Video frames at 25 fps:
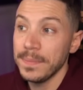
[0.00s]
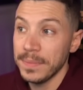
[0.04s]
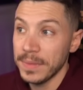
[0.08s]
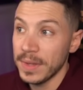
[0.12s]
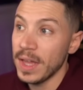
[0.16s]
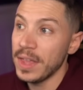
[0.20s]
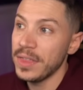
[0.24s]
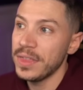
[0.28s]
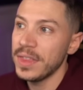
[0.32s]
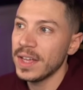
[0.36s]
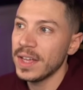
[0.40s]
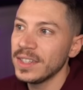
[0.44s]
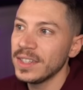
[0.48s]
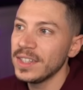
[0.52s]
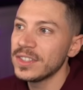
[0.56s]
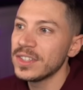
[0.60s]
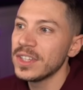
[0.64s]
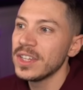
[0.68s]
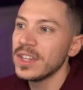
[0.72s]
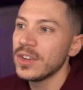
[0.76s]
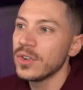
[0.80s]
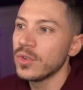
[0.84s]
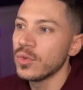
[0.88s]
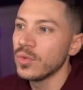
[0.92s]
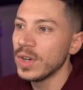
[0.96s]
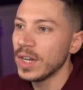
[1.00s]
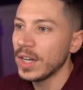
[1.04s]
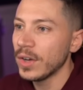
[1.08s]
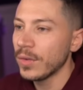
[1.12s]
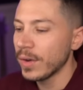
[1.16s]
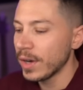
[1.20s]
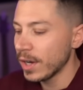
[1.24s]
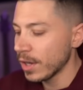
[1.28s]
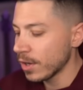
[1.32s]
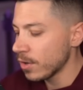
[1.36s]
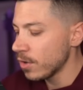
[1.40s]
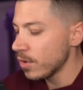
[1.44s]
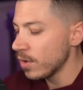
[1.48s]
And is really,
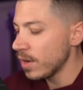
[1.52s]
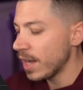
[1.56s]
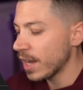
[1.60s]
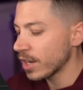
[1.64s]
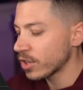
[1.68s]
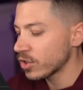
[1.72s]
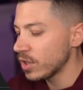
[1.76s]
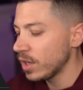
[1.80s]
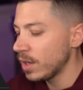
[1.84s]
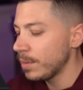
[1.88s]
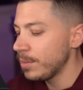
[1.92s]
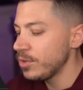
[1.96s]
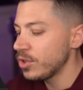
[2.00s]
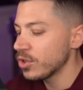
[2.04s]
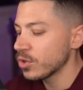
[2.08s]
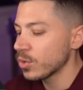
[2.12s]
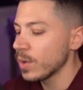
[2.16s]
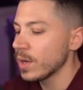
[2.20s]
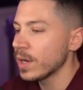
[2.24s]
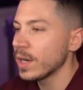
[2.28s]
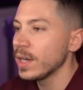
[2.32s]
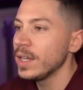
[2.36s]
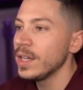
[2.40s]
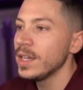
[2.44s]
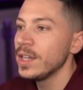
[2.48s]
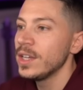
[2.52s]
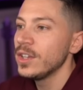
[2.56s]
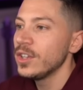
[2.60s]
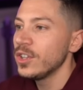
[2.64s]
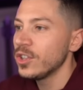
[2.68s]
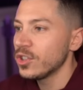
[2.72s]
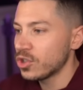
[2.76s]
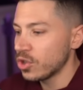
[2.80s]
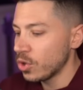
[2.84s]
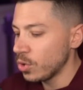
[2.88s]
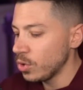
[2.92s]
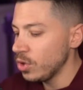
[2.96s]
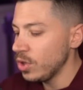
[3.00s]
really cool. Actually, let me just quickly
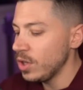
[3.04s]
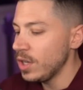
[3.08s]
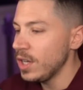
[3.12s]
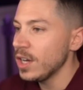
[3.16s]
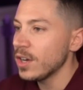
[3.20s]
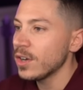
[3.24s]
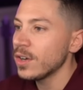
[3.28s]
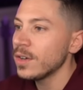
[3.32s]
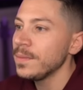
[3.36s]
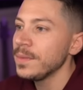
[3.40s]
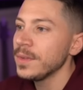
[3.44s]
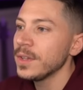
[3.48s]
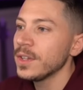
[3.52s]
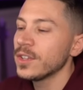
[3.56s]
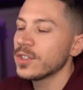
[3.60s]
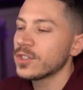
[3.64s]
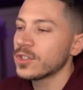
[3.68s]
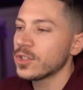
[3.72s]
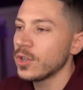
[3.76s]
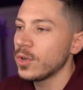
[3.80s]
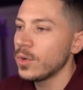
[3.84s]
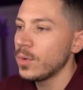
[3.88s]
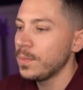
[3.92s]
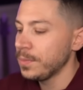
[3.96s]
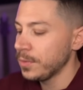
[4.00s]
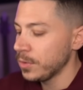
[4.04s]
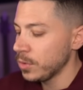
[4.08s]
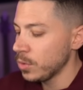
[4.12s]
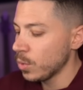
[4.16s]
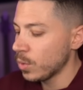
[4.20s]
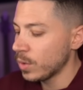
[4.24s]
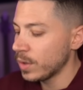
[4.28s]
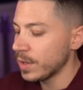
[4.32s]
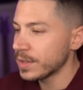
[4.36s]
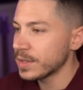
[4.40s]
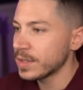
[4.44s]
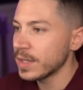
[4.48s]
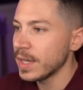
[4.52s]
show you here. So you
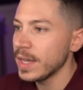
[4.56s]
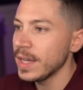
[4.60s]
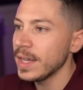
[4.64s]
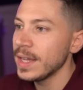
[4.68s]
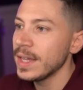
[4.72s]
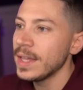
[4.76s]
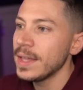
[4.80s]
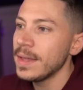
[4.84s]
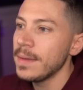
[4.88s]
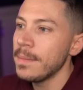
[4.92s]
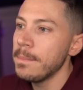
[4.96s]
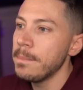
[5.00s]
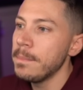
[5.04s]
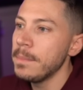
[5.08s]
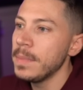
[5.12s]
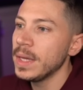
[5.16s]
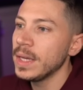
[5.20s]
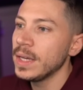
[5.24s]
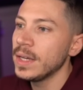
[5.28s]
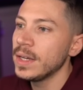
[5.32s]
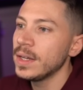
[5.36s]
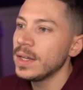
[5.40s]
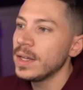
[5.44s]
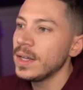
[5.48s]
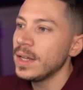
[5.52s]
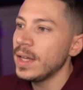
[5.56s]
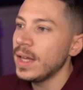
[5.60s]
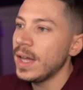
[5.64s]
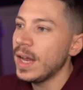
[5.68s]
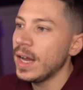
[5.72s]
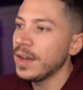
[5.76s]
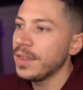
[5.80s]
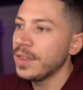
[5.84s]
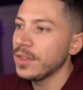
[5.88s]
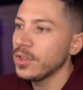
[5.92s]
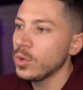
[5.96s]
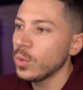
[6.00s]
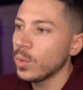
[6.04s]
want to say min,
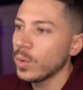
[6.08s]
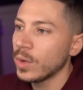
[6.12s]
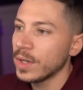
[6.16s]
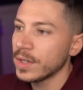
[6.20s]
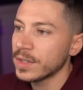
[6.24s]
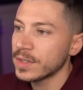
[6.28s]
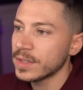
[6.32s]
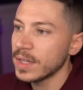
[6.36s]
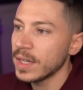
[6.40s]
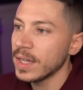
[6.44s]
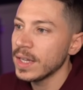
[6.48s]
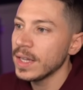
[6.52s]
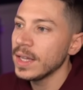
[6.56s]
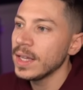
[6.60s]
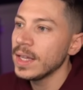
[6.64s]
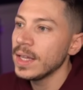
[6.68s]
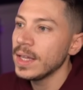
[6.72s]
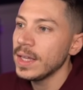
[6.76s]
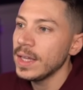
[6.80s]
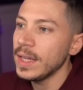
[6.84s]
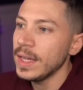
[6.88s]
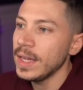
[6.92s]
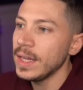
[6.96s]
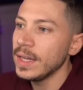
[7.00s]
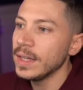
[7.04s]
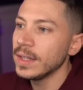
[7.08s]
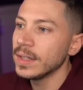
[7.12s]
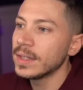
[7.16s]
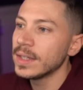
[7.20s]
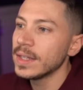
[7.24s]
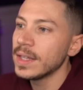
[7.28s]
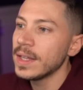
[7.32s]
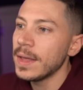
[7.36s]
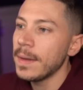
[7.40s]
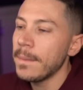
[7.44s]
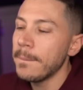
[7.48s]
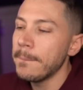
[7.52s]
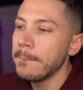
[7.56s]
and then you want to say int
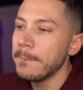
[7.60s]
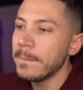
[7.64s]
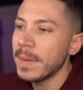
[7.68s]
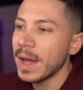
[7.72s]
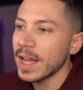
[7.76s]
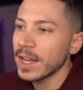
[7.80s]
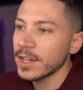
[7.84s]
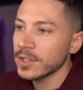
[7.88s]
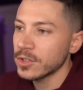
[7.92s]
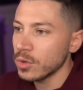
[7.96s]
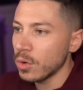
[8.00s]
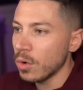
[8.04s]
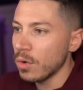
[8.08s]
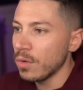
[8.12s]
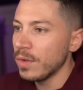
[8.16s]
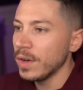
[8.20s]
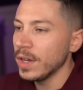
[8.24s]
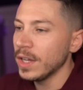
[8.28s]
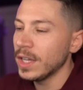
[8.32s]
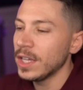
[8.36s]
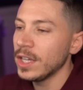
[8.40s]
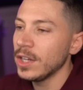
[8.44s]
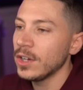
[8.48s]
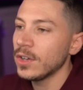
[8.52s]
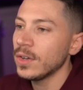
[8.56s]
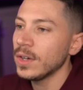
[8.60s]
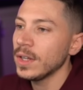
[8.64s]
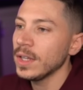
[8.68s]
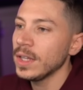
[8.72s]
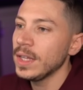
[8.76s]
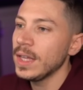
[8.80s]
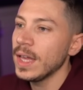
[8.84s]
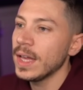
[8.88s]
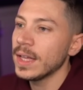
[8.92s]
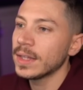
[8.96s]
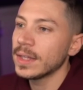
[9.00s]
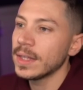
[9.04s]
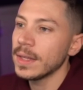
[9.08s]
max over here,
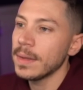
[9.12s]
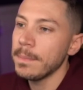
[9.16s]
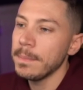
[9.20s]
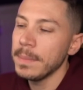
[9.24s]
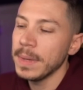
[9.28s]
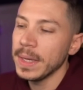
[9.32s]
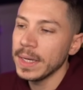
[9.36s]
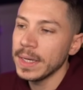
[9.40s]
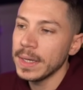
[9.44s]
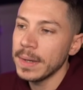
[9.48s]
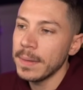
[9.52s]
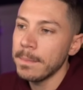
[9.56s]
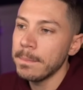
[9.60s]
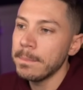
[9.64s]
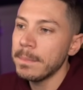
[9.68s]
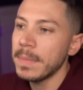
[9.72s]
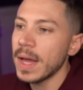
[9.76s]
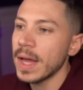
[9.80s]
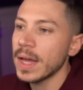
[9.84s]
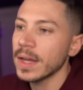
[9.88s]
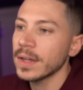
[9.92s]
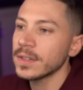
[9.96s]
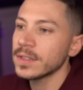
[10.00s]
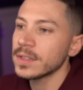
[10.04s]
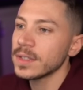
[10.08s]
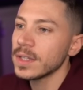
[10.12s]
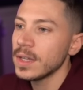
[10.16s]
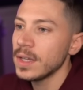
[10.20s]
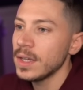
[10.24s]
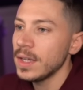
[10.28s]
get min max.